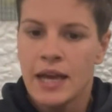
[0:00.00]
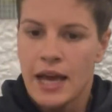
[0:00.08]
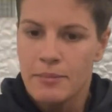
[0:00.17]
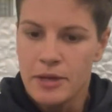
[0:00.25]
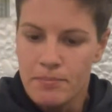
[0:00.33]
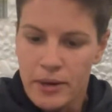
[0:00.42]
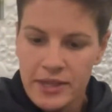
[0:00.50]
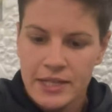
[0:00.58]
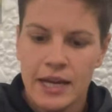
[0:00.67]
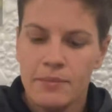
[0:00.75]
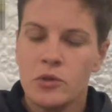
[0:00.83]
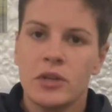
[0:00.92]
I mean, by the
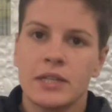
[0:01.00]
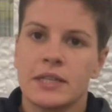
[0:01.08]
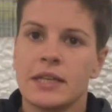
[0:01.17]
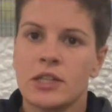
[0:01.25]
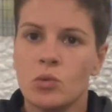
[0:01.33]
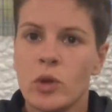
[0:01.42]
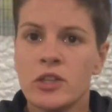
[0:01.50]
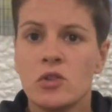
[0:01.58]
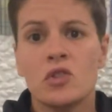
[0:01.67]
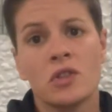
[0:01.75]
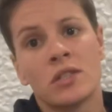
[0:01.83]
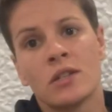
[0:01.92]
time you get to 6 weeks, you
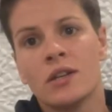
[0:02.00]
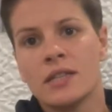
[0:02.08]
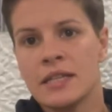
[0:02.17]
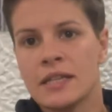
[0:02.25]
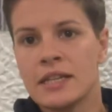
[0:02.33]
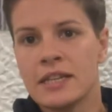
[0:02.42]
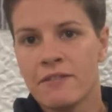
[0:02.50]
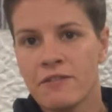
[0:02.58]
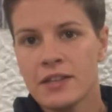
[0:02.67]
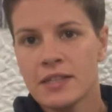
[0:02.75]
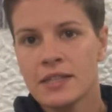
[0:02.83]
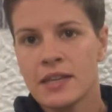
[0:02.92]
should start seeing a
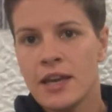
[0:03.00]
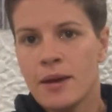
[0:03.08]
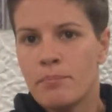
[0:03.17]
difference,